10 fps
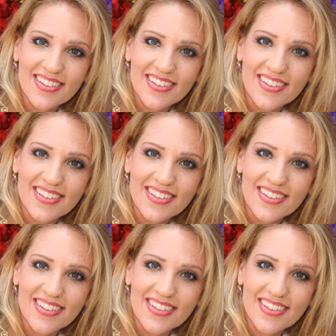
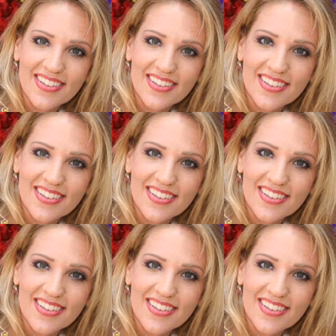
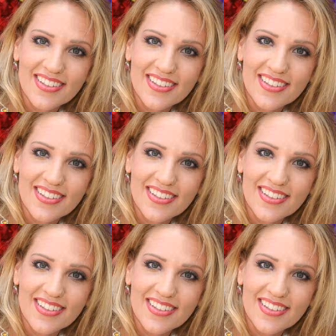
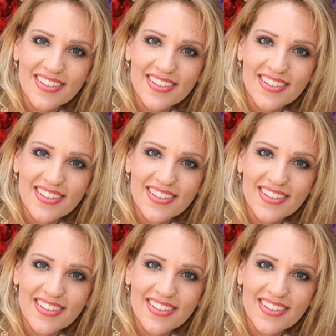
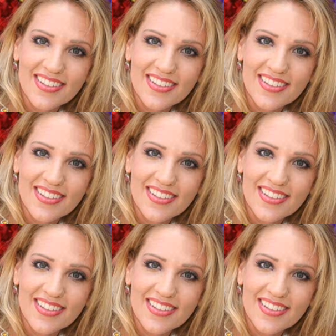
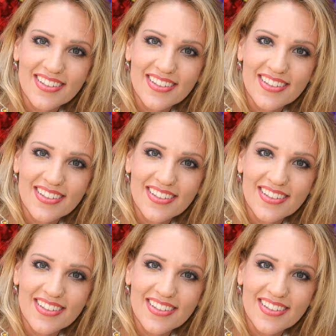The face doesn't move, so there is nothing to read.